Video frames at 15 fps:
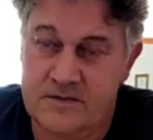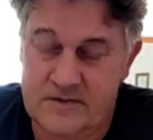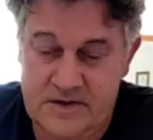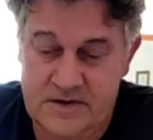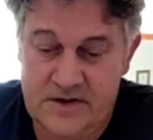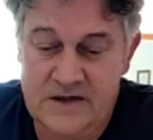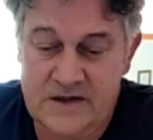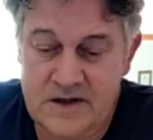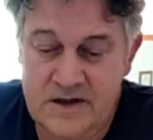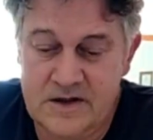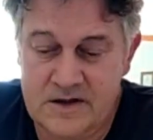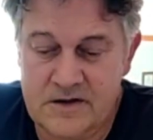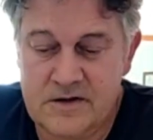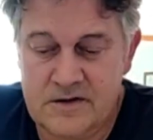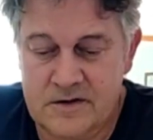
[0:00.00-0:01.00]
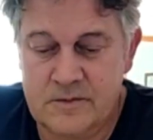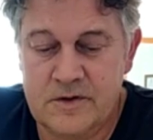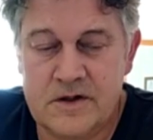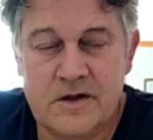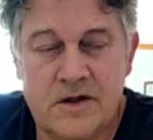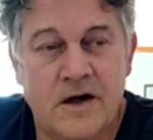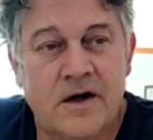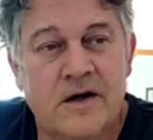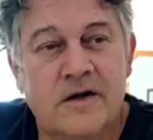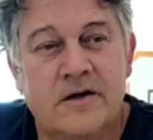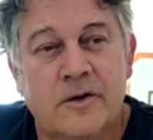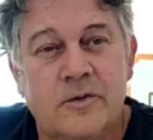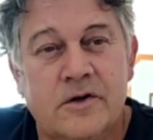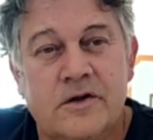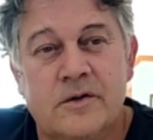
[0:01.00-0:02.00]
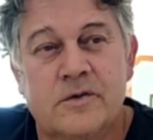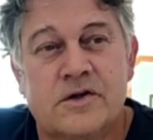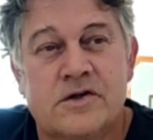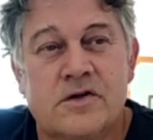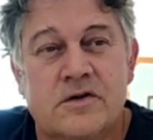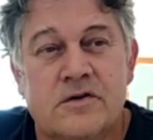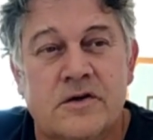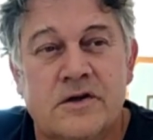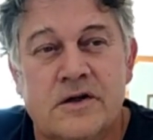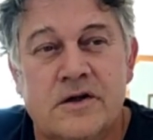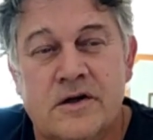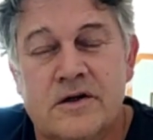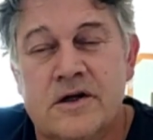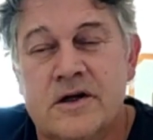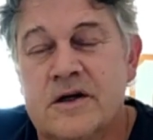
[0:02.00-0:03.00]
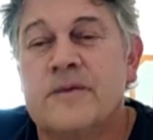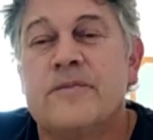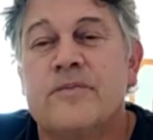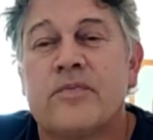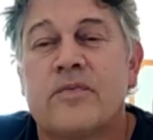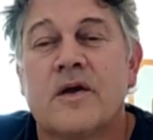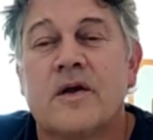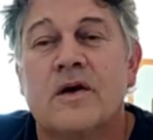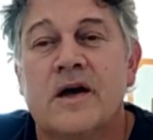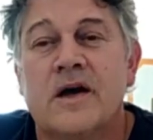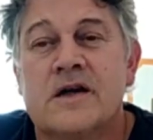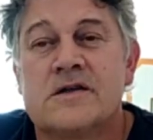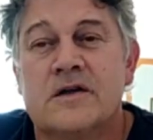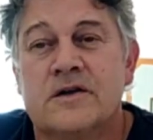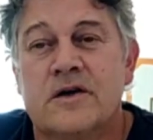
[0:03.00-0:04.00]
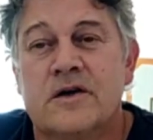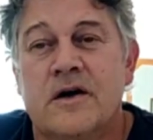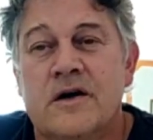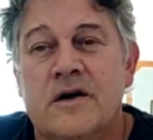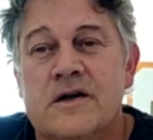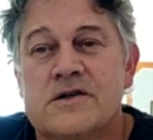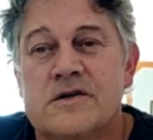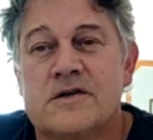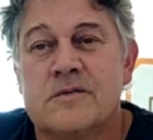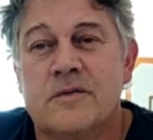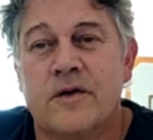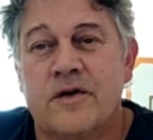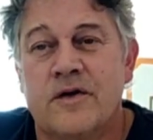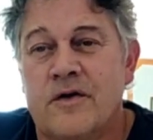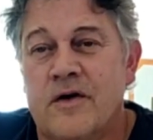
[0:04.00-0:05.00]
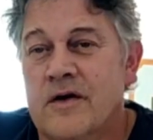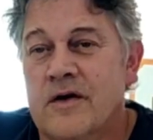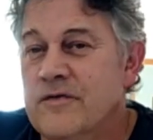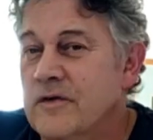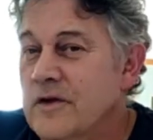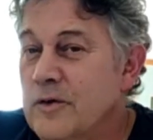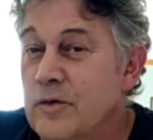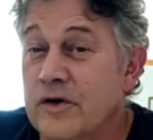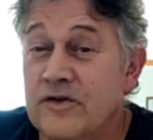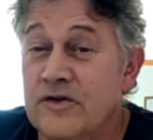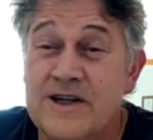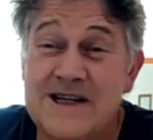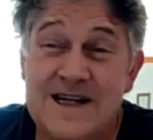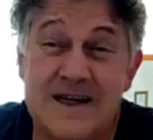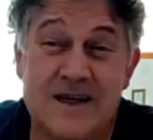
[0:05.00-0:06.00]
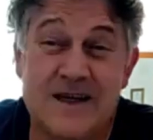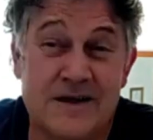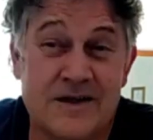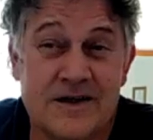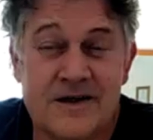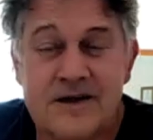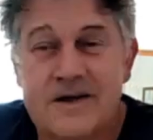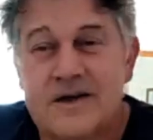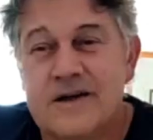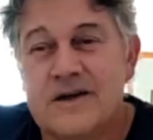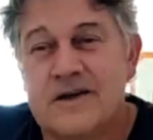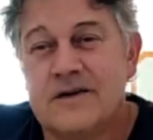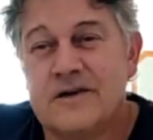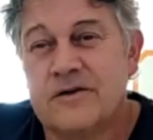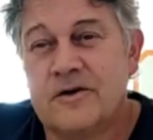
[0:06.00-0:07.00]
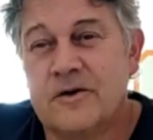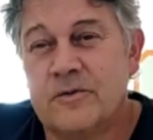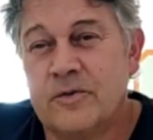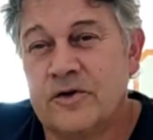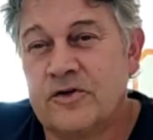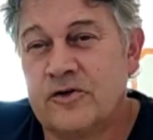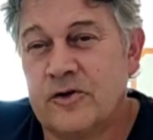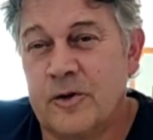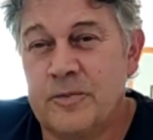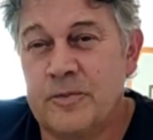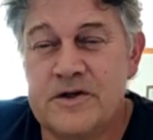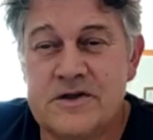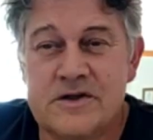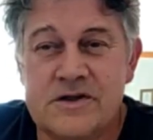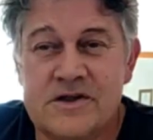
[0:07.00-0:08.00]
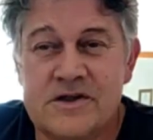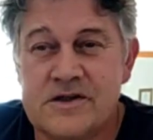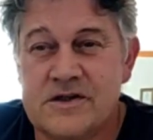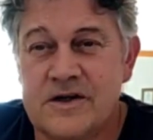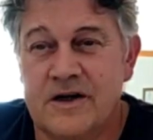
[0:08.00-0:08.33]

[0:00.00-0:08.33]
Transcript: Static, you would lie and you would shoot on a actual targets with a rifle that wasn't cleaned, so that it was stoppages.